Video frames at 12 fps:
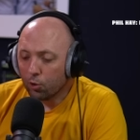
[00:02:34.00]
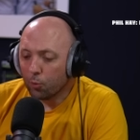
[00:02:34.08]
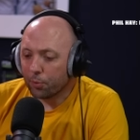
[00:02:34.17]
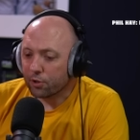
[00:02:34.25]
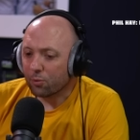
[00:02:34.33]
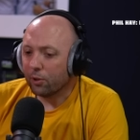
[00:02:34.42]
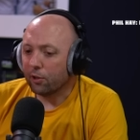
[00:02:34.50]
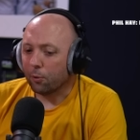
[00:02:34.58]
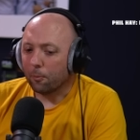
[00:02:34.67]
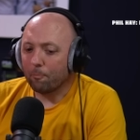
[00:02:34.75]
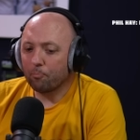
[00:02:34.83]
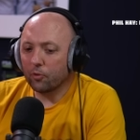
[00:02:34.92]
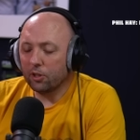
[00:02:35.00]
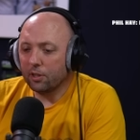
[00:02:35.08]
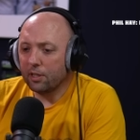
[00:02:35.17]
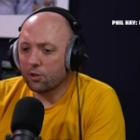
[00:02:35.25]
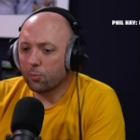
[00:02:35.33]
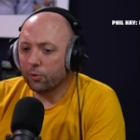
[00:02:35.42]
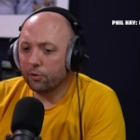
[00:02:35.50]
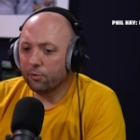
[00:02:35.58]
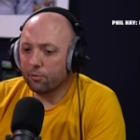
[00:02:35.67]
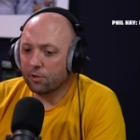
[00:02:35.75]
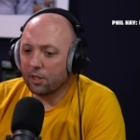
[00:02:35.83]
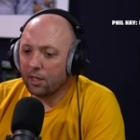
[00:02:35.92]
of hope as well that it's one of
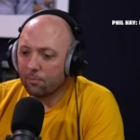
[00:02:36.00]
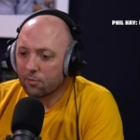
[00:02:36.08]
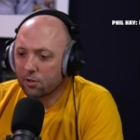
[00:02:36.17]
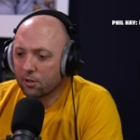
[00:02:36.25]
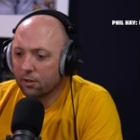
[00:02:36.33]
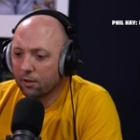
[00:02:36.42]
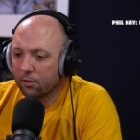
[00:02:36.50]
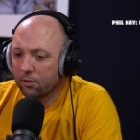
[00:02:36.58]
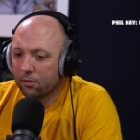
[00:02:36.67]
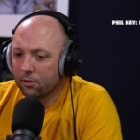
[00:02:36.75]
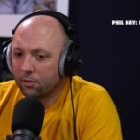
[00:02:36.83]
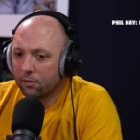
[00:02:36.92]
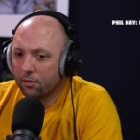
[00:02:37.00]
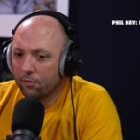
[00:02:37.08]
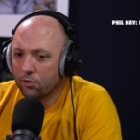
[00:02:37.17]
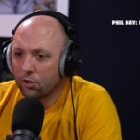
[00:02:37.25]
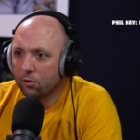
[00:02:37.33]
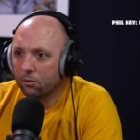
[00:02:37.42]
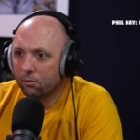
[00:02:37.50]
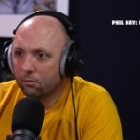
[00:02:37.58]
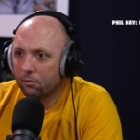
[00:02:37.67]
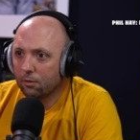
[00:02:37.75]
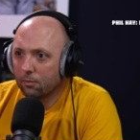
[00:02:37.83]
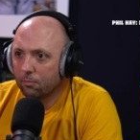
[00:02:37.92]
those games that gives you
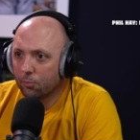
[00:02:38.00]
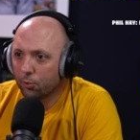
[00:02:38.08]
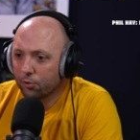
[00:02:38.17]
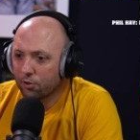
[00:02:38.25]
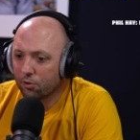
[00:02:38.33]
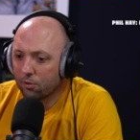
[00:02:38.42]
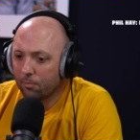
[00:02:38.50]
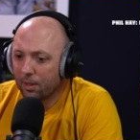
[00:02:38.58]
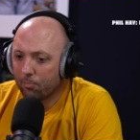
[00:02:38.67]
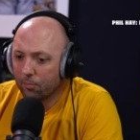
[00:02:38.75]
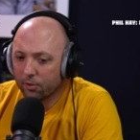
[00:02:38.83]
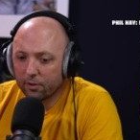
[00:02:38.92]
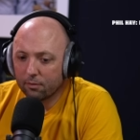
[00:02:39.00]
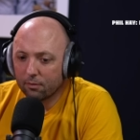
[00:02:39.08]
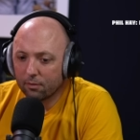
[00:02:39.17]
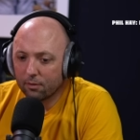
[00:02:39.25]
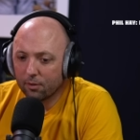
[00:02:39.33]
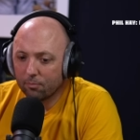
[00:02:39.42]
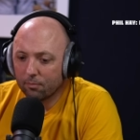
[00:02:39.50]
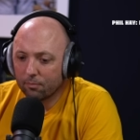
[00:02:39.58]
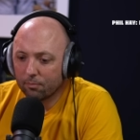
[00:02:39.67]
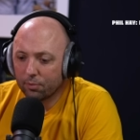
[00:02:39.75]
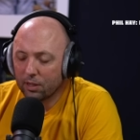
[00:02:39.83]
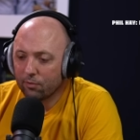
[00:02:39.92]
more to remember than, than
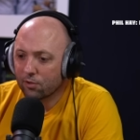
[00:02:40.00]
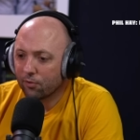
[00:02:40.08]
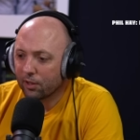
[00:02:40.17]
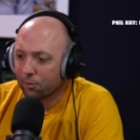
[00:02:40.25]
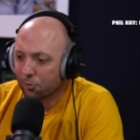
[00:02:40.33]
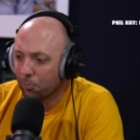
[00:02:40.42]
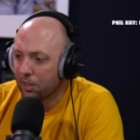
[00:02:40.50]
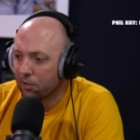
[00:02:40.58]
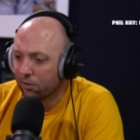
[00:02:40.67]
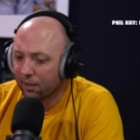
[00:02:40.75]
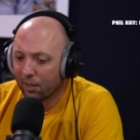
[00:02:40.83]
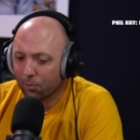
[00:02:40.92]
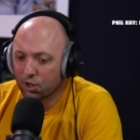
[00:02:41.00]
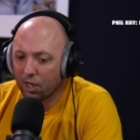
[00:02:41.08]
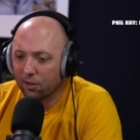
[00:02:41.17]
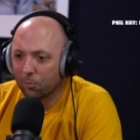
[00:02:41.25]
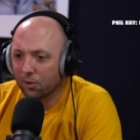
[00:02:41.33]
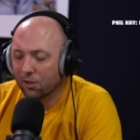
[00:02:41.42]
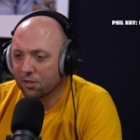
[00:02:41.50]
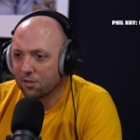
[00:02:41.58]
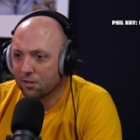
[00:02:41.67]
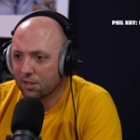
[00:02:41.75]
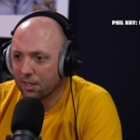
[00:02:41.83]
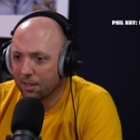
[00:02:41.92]
previous finals. Michael and I were chatting about this
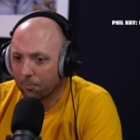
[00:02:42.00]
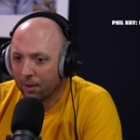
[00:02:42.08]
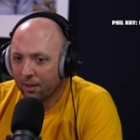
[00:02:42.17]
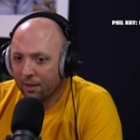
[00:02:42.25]
and saying